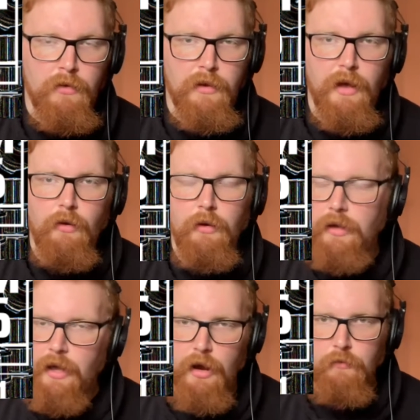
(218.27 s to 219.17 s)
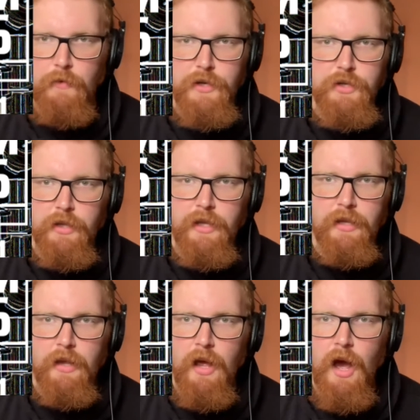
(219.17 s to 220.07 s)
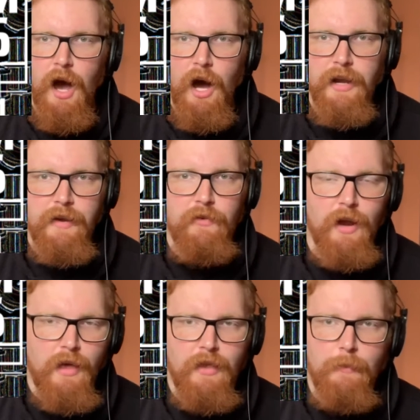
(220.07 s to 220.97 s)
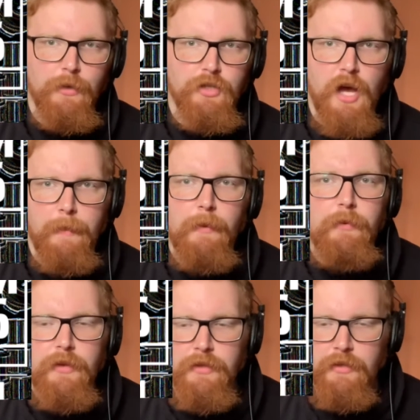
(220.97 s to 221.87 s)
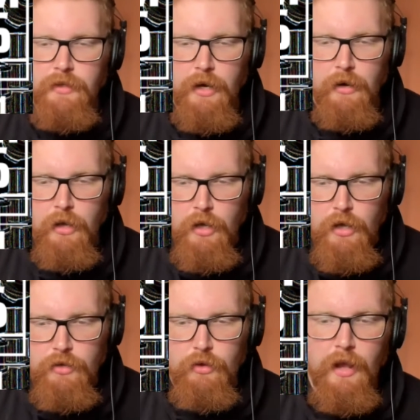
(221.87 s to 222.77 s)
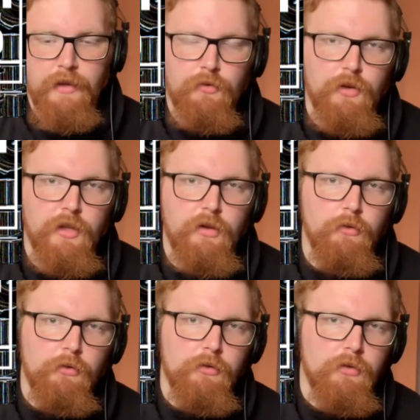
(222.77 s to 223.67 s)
Now, originally, I never had that much top end with this guitar, so that is really cool.